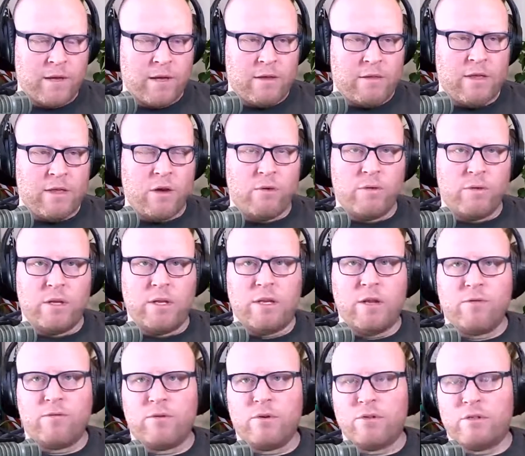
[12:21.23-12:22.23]
the only
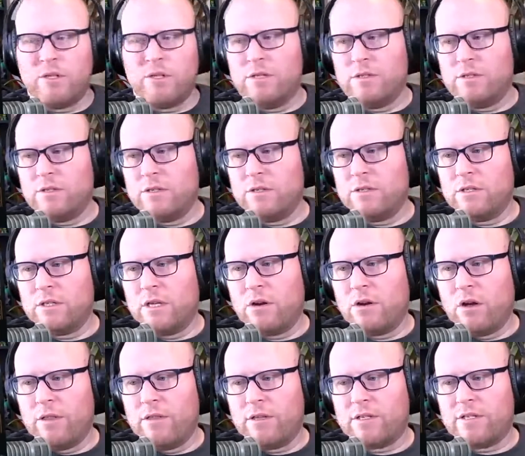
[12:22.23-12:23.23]
difference is that
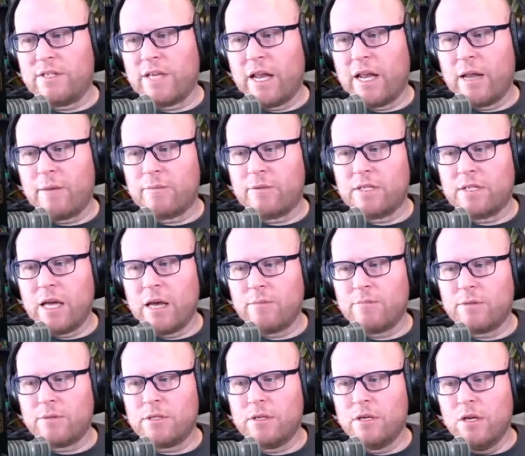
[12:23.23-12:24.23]
on the setup
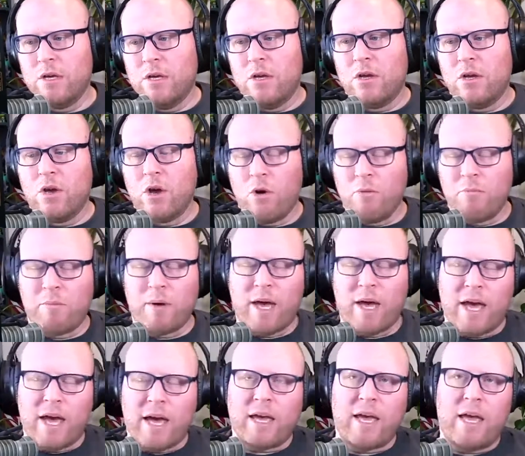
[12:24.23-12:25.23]
steps, go
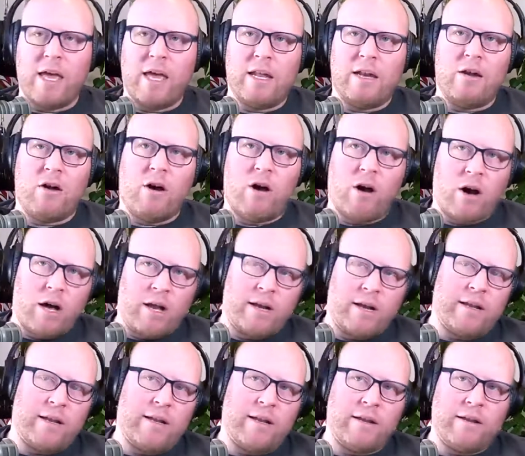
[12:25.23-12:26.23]
back and
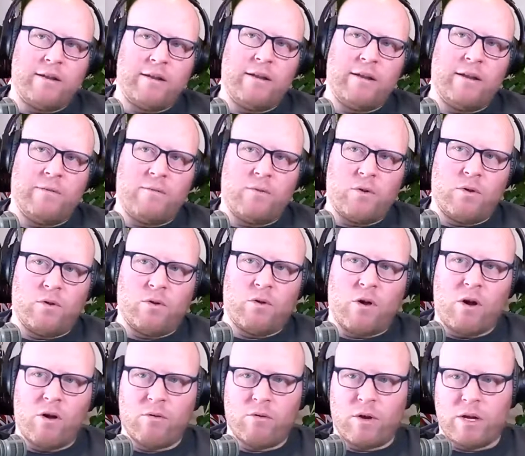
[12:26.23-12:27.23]
audit it if you're
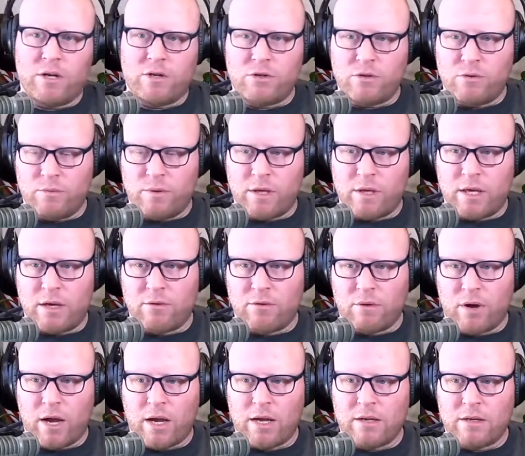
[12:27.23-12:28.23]
already doing it
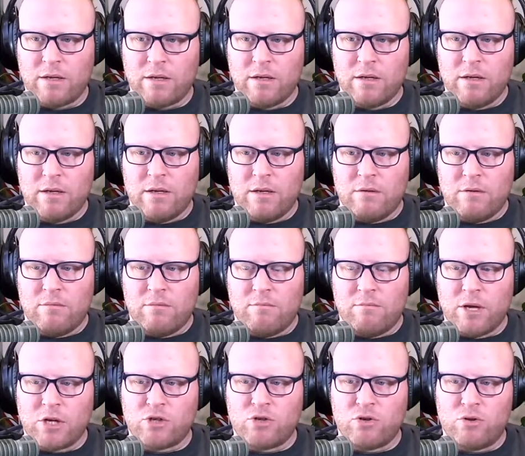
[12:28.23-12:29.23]
right.
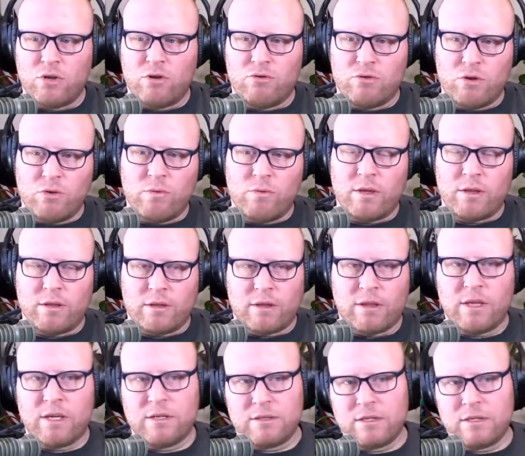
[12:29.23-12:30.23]
Make sure that you're doing the
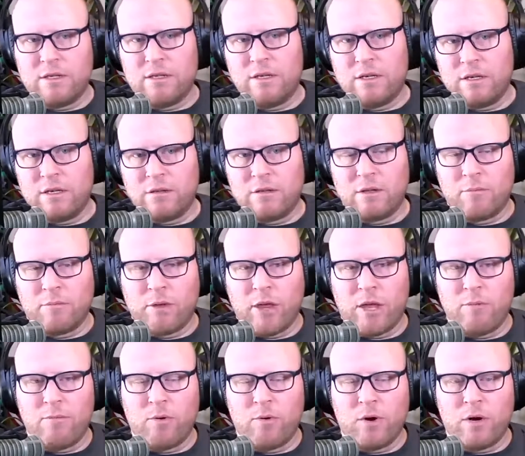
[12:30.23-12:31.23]
things in the
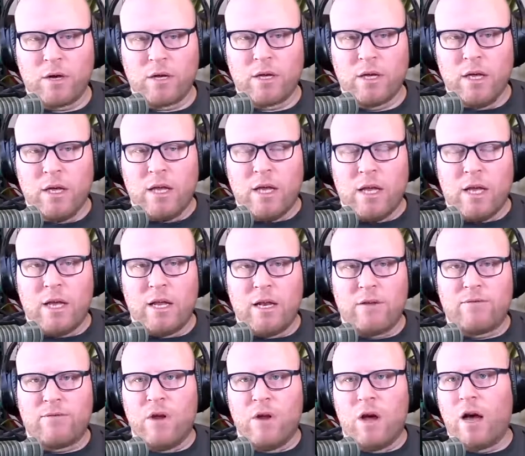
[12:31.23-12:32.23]
playbook. And
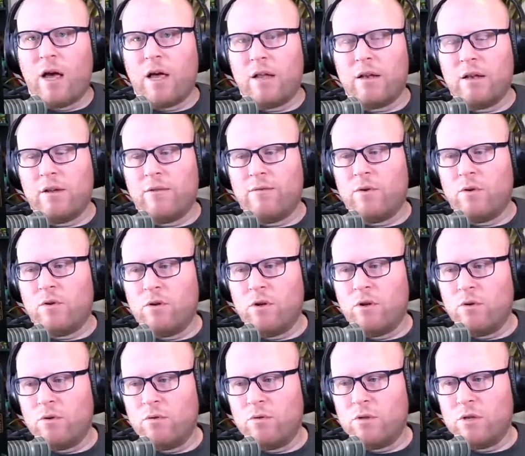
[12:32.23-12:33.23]
if not, if you're
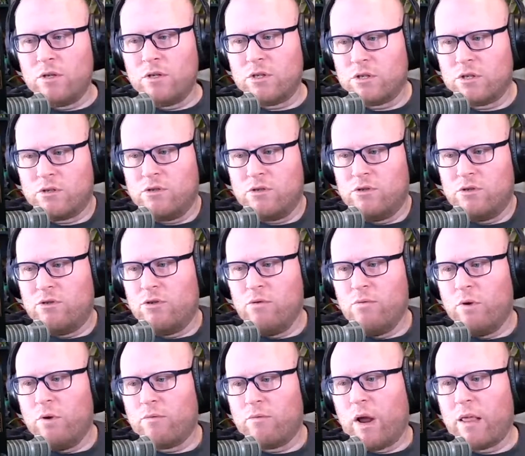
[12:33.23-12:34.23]
new, then just
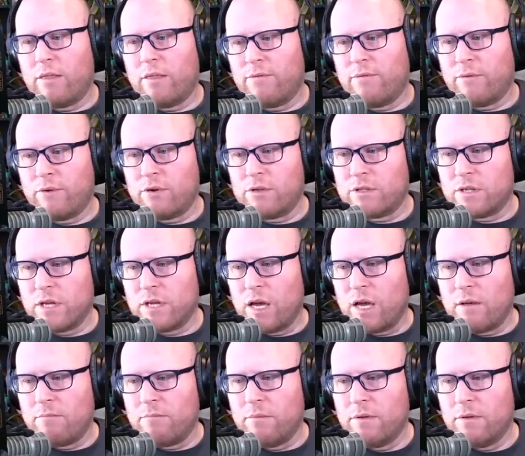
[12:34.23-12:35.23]
do it right the first time.